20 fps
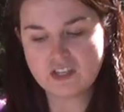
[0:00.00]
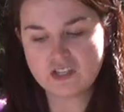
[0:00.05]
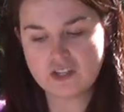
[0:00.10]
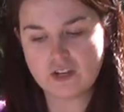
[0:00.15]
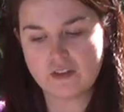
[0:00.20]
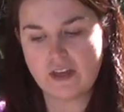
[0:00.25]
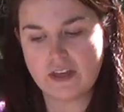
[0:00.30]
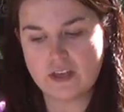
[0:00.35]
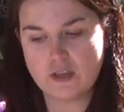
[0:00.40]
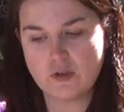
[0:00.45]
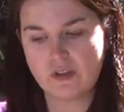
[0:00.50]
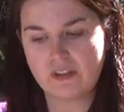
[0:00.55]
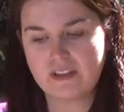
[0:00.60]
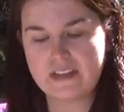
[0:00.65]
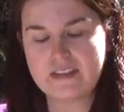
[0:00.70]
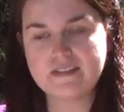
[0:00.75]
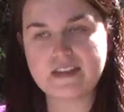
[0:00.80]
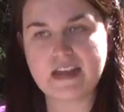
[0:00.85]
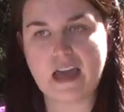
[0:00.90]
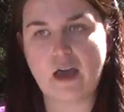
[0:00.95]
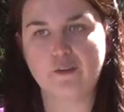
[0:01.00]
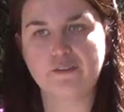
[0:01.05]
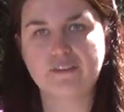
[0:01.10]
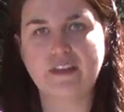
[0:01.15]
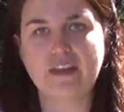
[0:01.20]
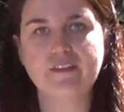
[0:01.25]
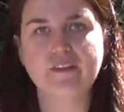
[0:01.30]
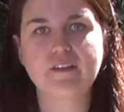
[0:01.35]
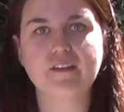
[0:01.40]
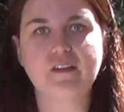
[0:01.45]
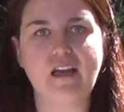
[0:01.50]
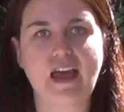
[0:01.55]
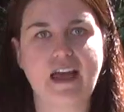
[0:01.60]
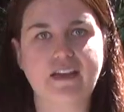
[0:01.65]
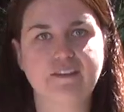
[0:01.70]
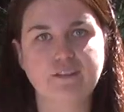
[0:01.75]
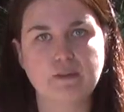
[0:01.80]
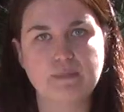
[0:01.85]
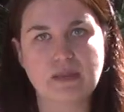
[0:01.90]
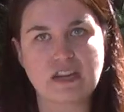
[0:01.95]
sure that you clean the outside of the
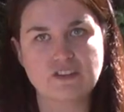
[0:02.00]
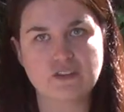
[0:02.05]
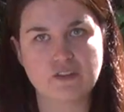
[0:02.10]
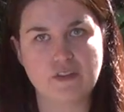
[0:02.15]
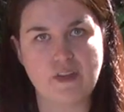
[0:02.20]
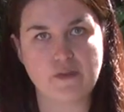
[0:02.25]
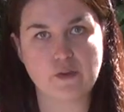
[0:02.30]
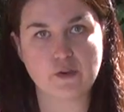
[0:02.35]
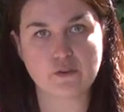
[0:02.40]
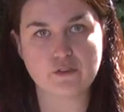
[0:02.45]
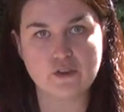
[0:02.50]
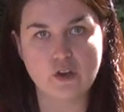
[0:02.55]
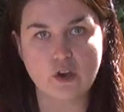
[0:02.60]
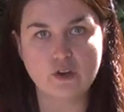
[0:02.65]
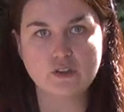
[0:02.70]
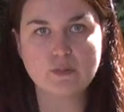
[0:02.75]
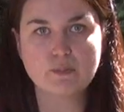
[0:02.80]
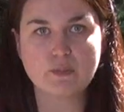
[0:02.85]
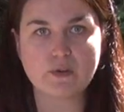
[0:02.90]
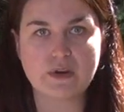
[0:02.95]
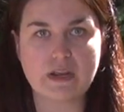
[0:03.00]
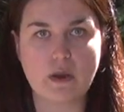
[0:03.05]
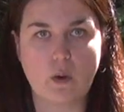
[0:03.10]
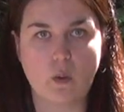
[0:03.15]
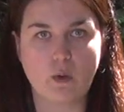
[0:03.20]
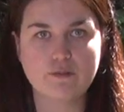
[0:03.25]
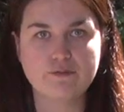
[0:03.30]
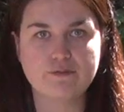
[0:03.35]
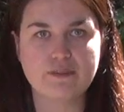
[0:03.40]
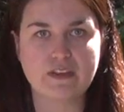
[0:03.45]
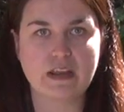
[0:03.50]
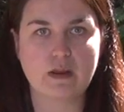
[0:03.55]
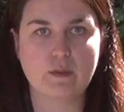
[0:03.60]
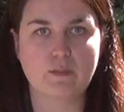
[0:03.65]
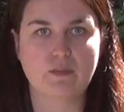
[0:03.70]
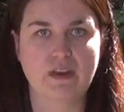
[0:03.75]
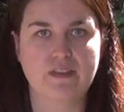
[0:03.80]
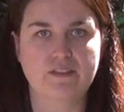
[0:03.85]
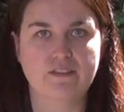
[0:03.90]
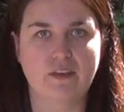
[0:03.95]
glass to make sure that there's no debris or
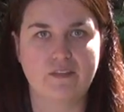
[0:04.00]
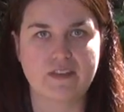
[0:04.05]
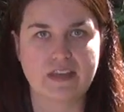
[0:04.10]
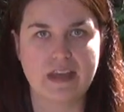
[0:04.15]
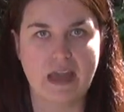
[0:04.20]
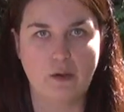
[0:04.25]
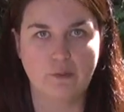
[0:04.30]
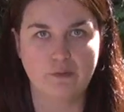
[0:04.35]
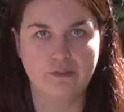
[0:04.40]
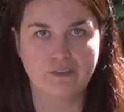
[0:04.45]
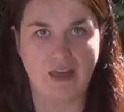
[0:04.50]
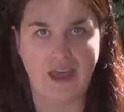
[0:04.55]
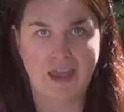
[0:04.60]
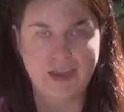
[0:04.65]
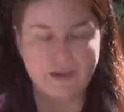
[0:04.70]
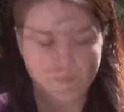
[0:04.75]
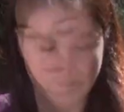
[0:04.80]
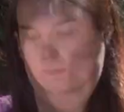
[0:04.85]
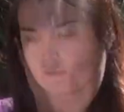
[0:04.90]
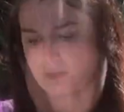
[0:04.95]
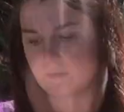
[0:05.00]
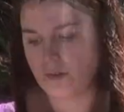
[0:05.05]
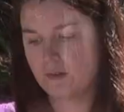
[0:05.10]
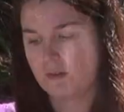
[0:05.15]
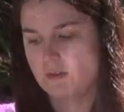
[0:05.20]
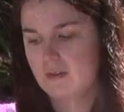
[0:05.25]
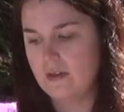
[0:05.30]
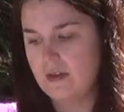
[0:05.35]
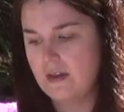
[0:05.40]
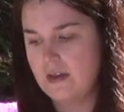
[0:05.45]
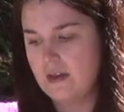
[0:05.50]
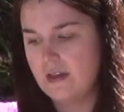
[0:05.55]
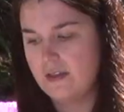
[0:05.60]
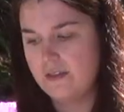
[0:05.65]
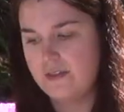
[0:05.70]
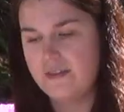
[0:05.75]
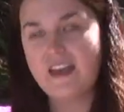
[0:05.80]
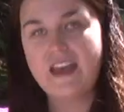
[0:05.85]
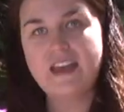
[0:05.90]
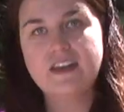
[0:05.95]
fingerprints on the outside.
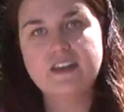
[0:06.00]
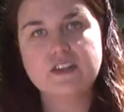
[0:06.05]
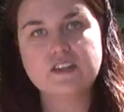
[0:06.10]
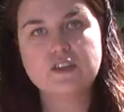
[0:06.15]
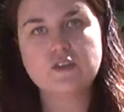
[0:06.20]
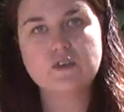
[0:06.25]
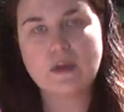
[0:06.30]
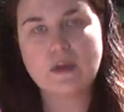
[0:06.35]
Then you